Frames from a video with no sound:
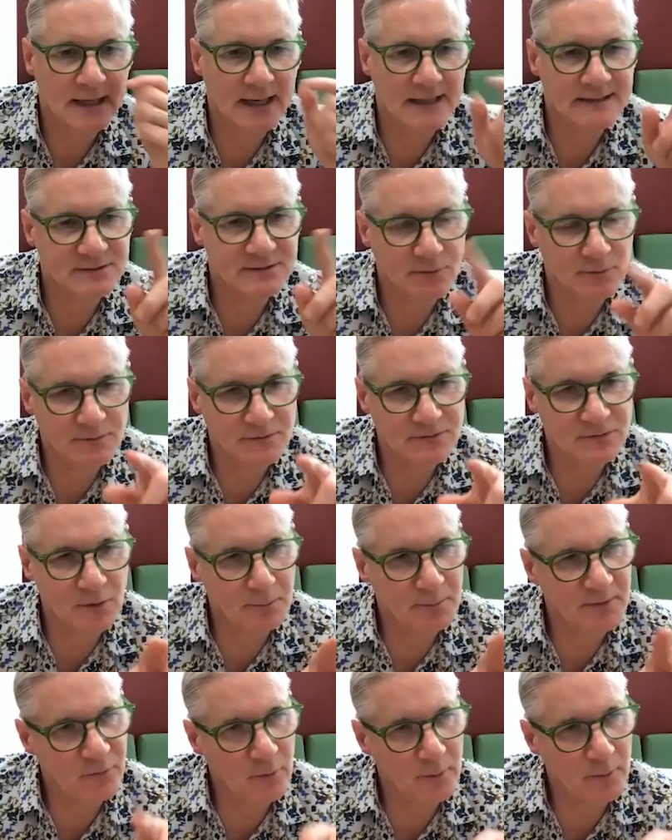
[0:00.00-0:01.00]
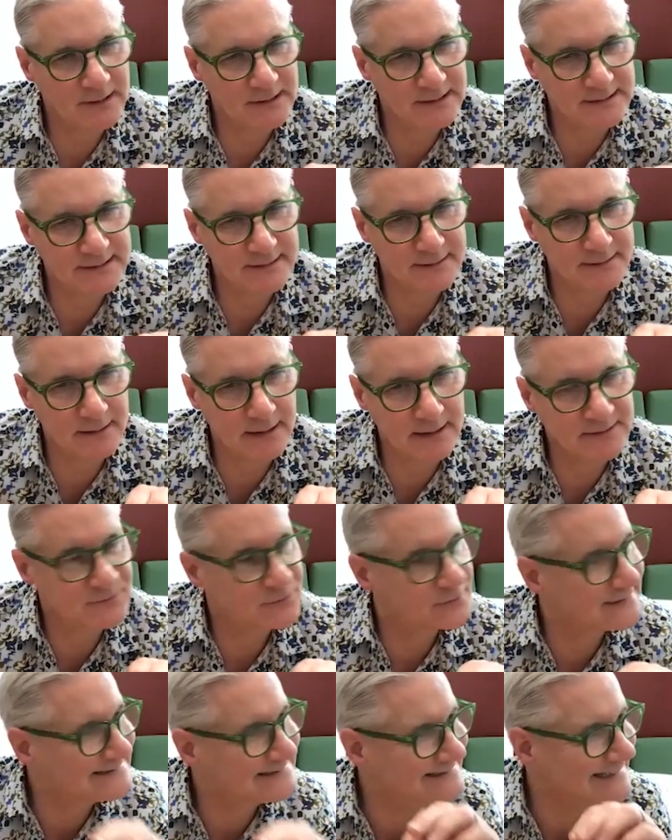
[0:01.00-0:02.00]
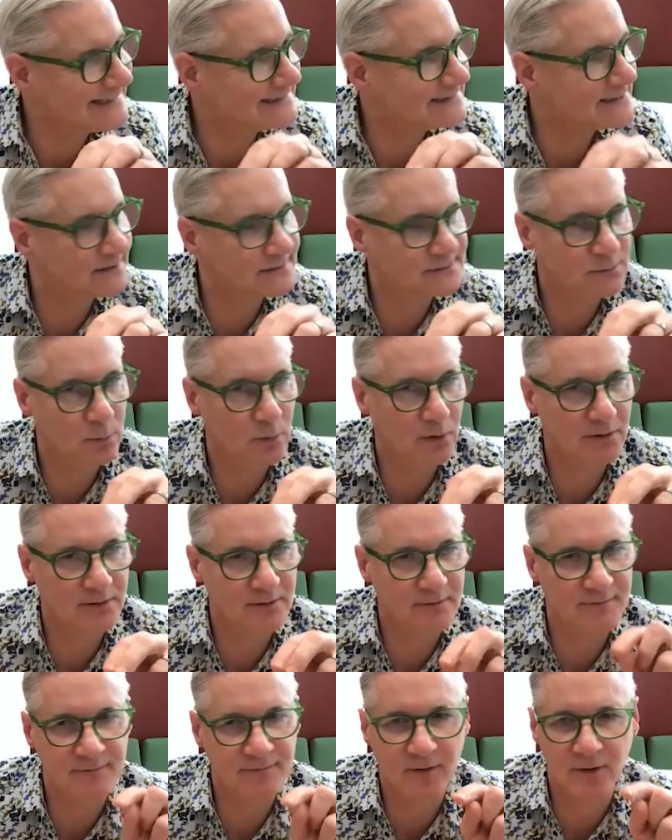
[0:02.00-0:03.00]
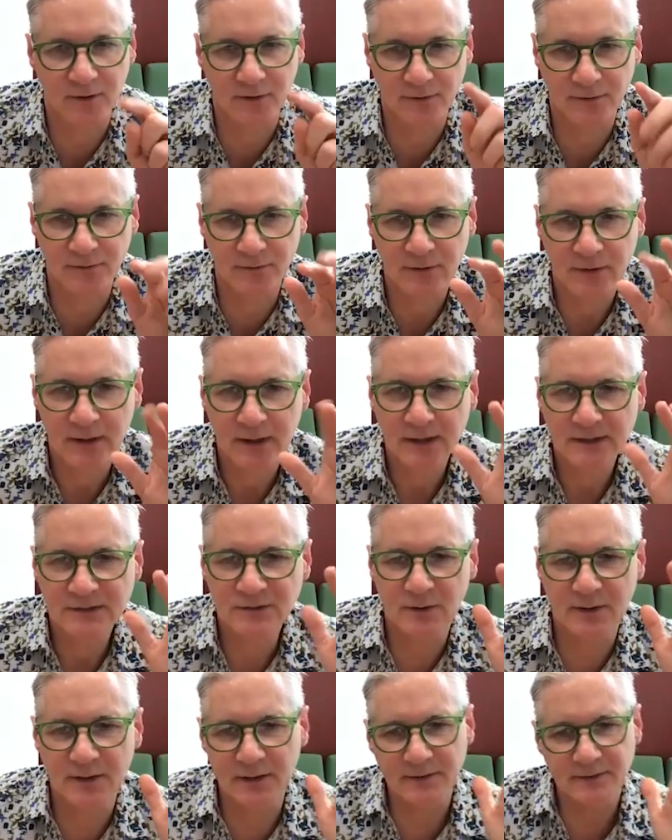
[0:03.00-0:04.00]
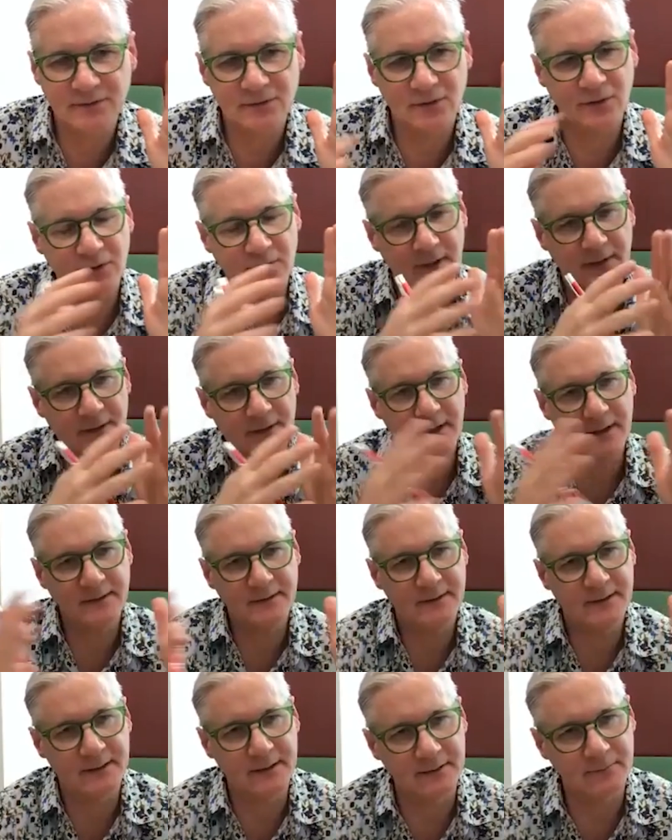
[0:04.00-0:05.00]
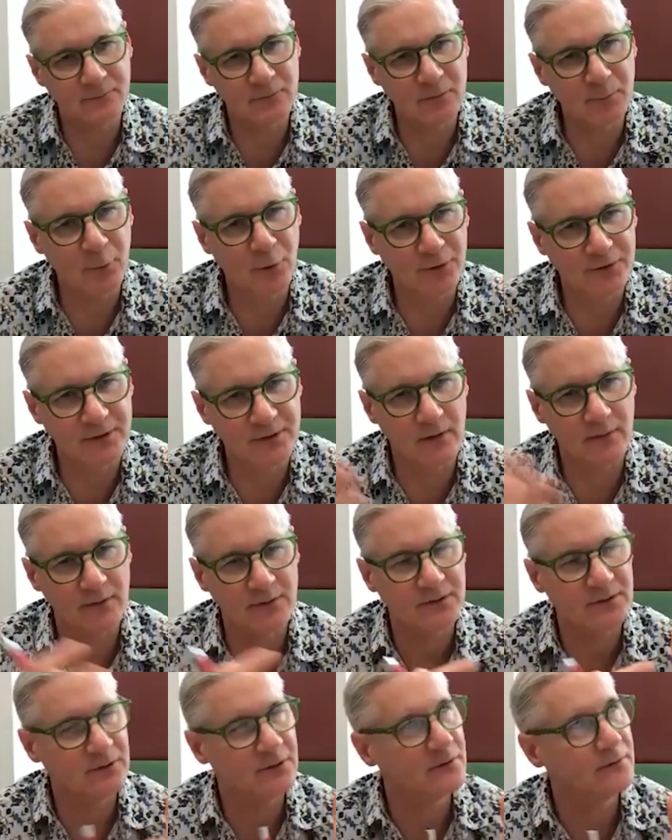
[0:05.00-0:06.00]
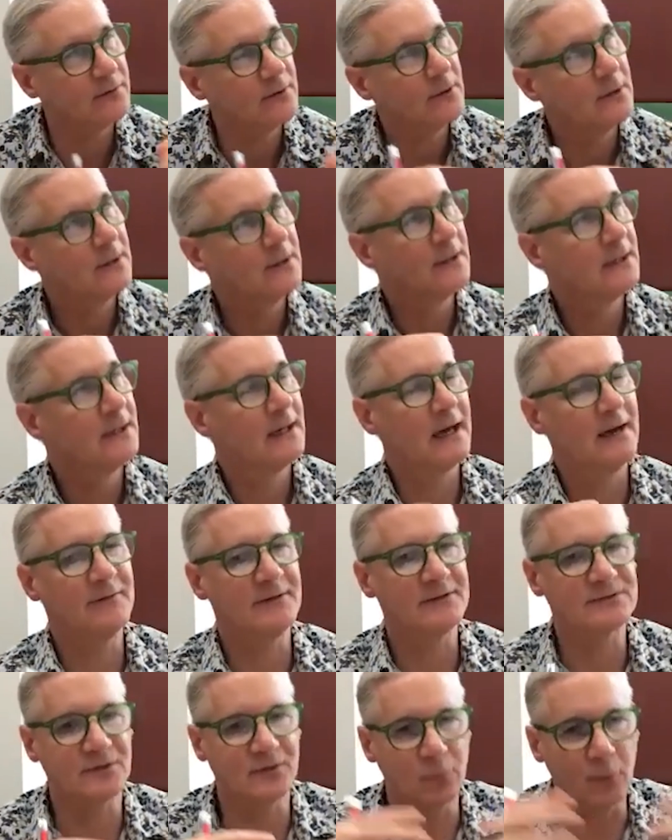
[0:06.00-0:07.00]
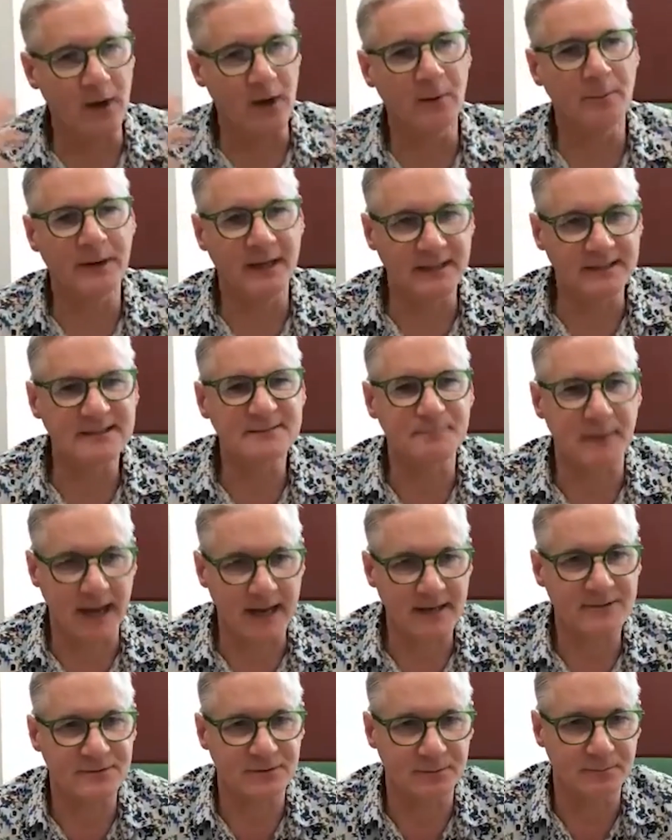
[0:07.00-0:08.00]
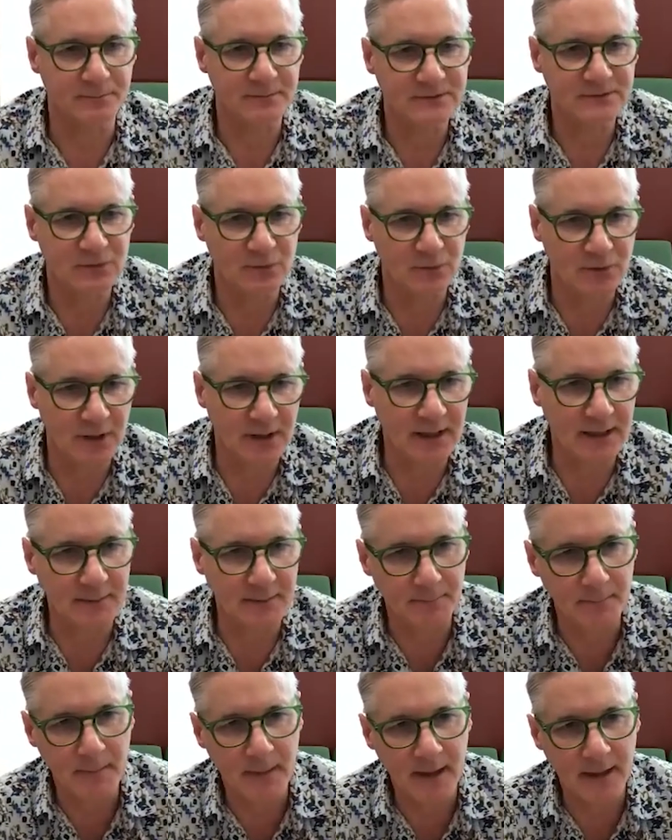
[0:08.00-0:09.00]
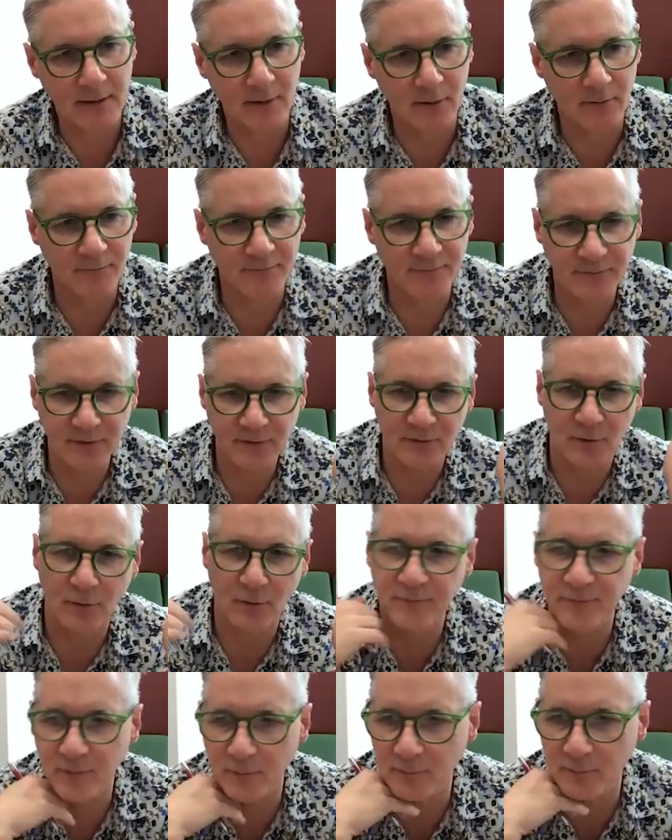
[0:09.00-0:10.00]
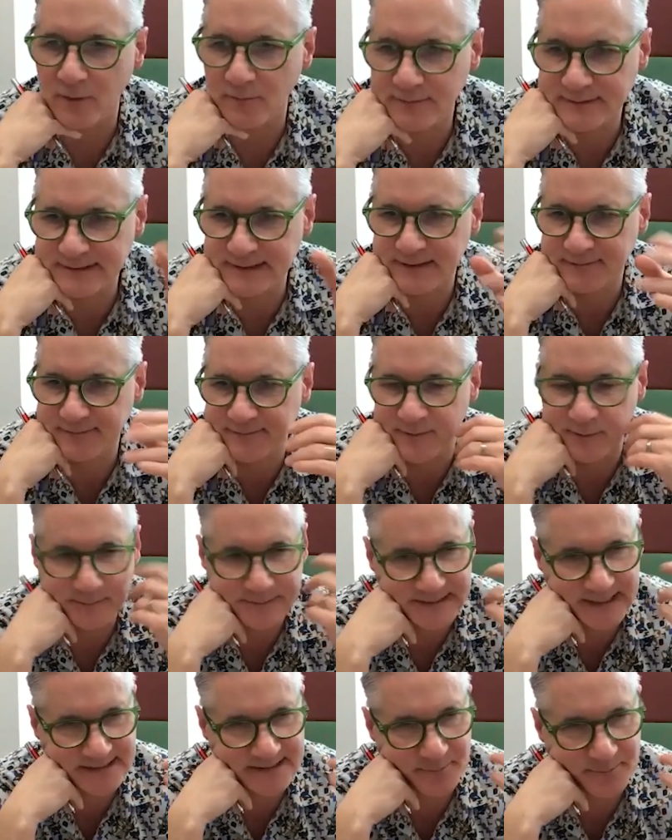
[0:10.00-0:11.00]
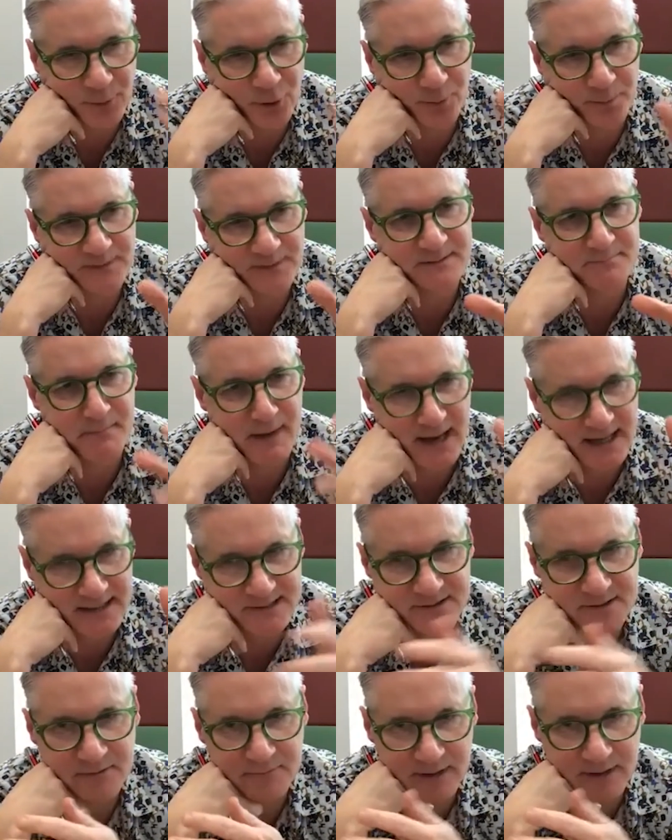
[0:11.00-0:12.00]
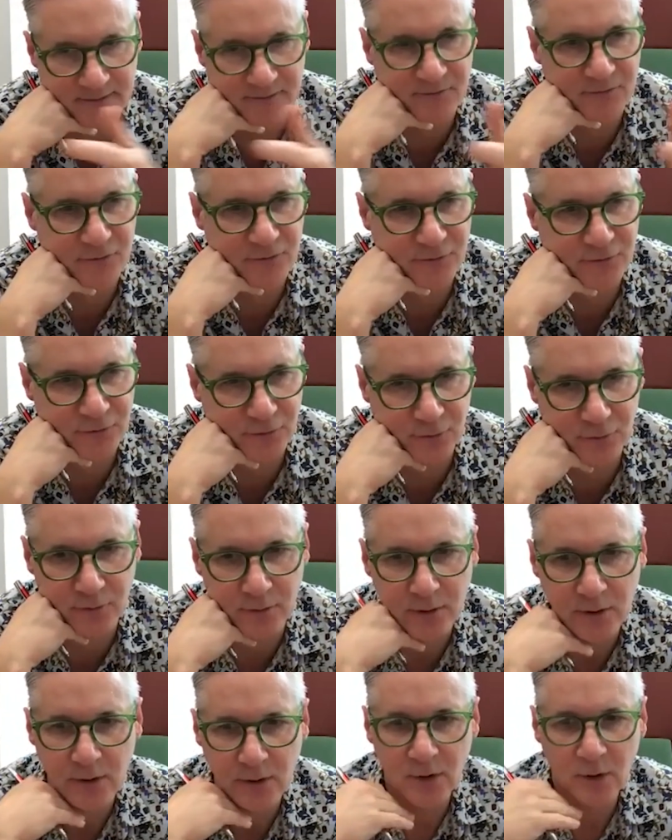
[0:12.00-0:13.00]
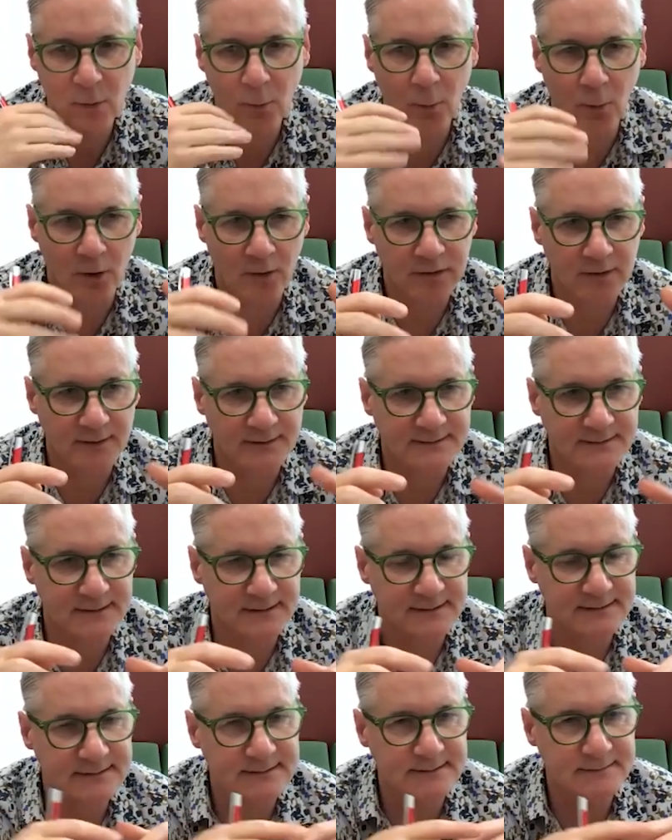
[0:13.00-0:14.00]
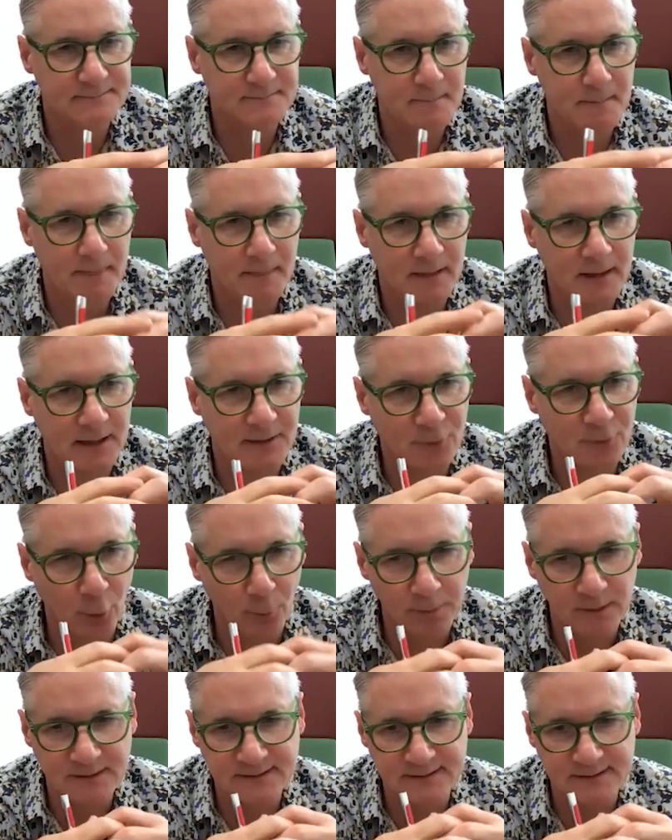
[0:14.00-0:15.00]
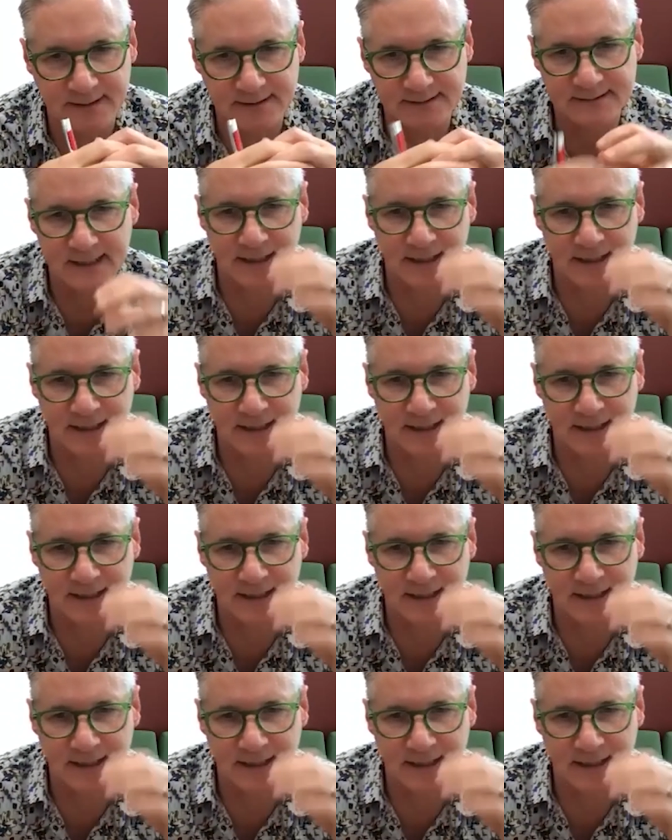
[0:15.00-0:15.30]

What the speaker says: Yeah, and so before we get into the details of what you found, so in the report you have the sort of well-being spectrum. So you go from obviously from sense of purpose and mastery right through to worthlessness and hopelessness.